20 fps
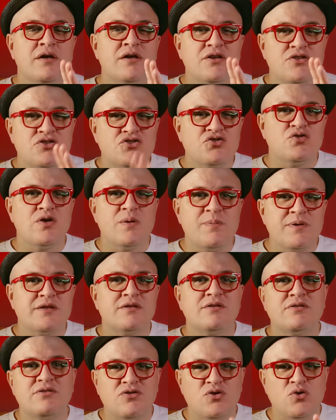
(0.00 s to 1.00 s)

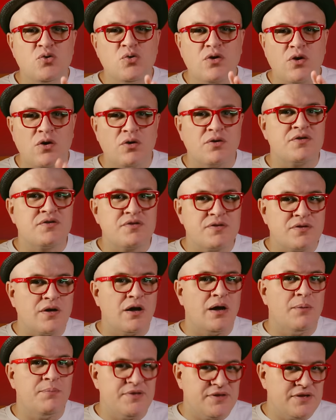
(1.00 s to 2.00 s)
contributed to Curtis's
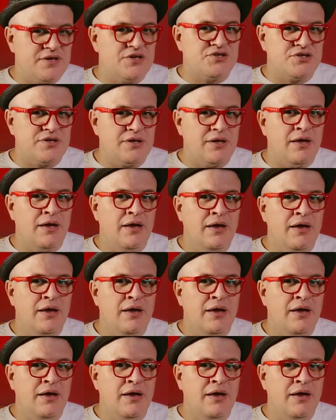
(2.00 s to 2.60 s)
composition.